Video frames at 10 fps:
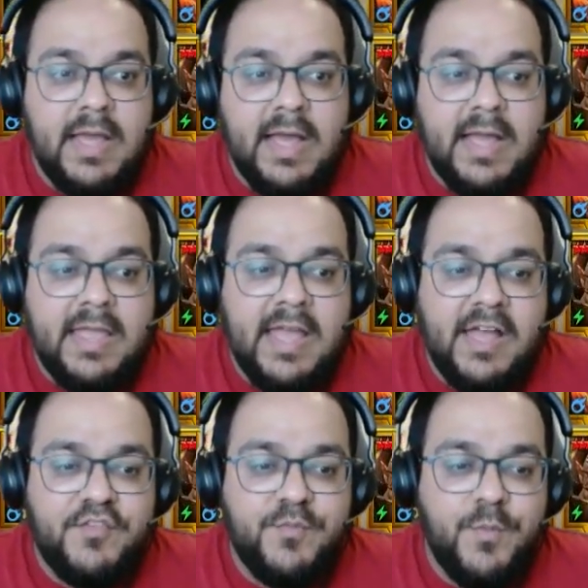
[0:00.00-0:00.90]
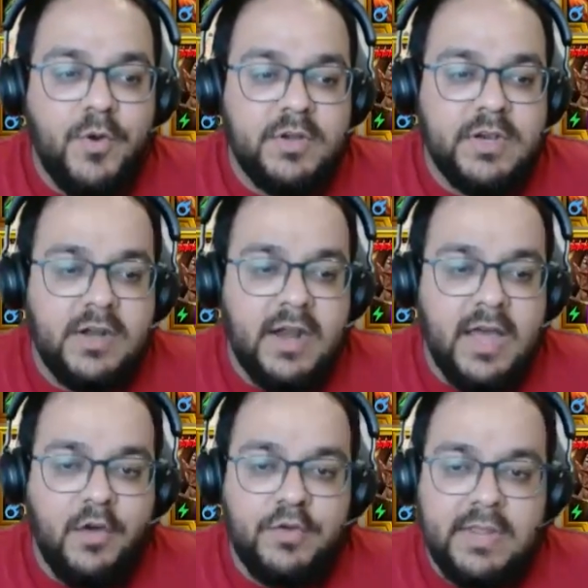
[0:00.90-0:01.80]
I have booked her
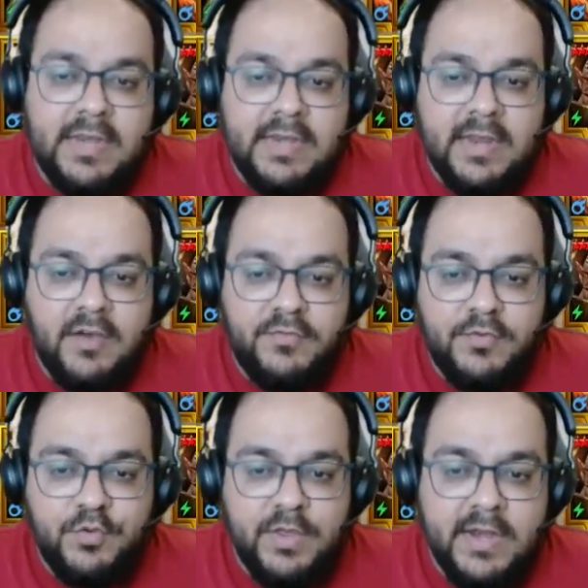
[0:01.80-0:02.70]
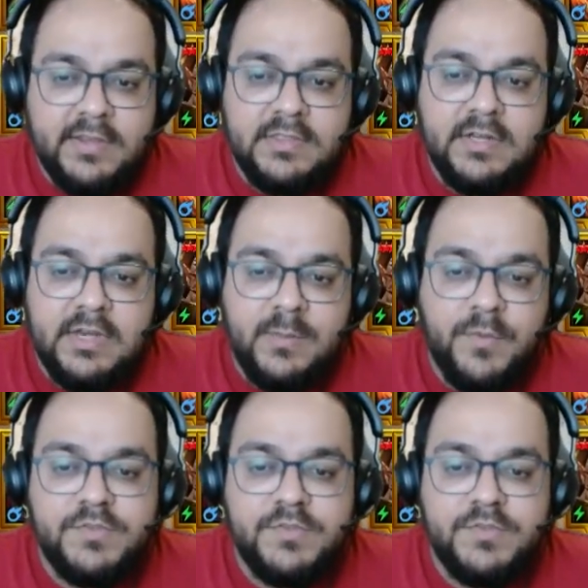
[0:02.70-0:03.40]
out enough to get the debuff